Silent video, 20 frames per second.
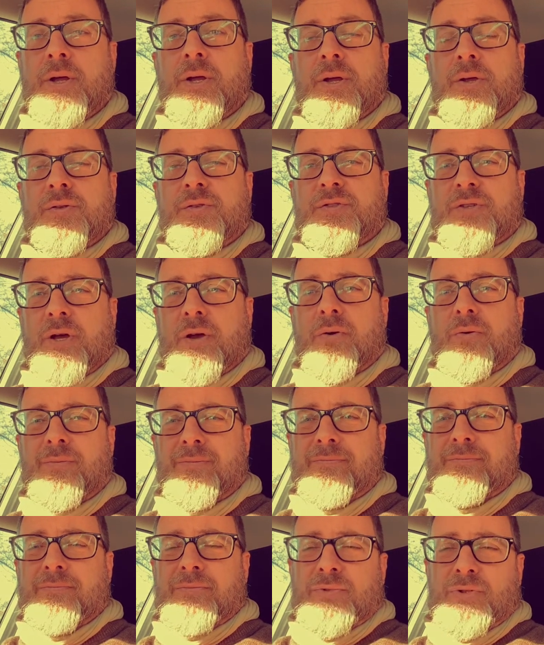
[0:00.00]
So,
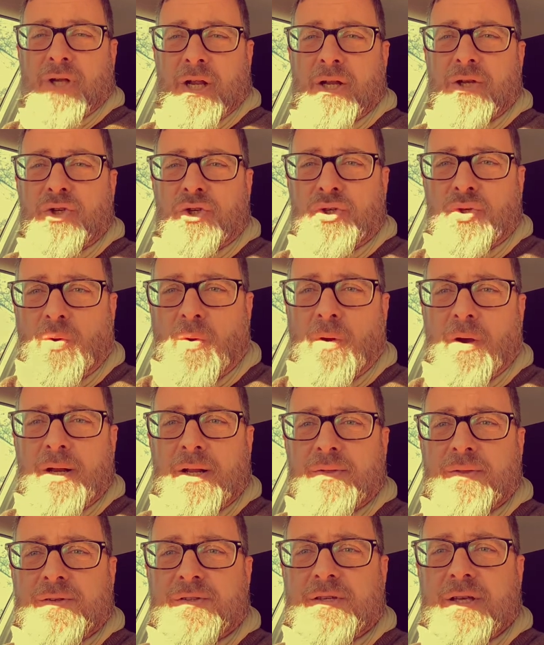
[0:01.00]
in short,
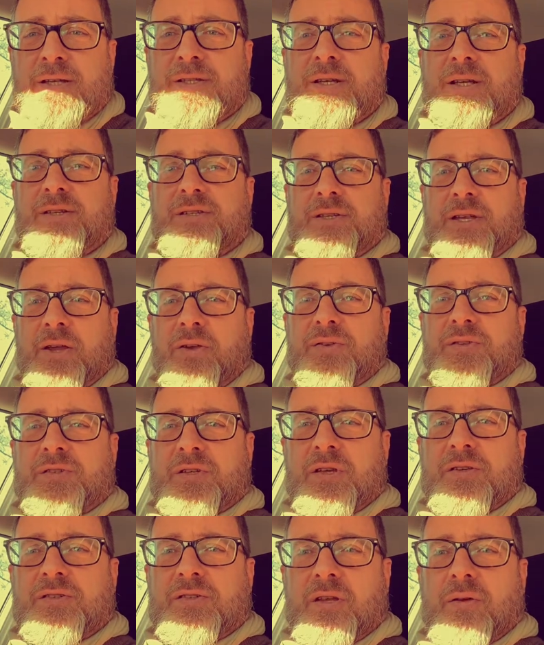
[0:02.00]
in the 60 skill
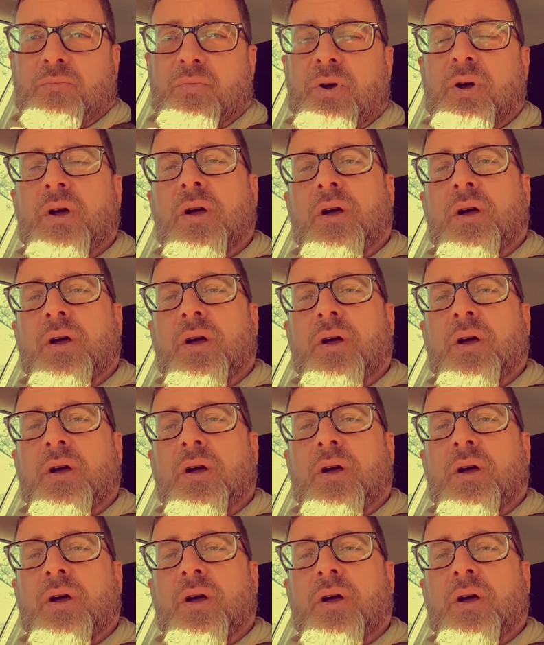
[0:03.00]
system,